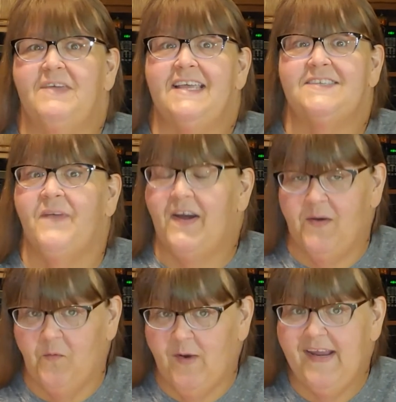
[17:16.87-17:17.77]
it's
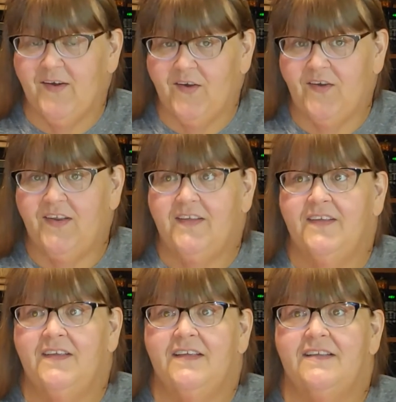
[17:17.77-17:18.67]
very weird
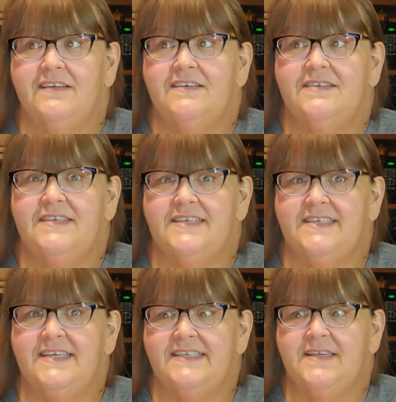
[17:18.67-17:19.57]
to
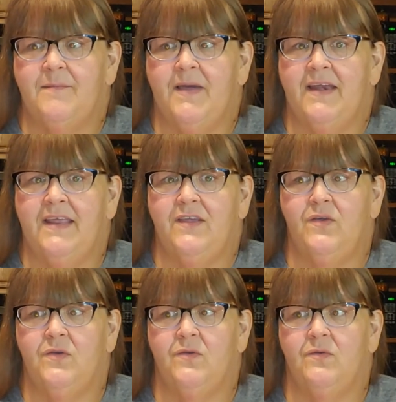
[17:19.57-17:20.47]
see somebody
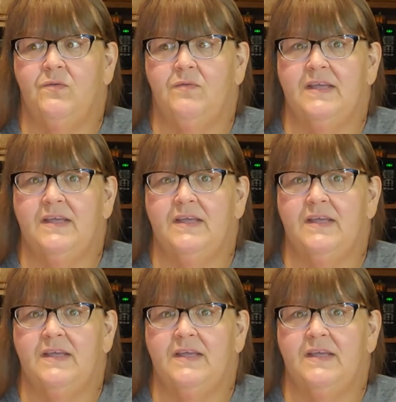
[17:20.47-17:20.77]
who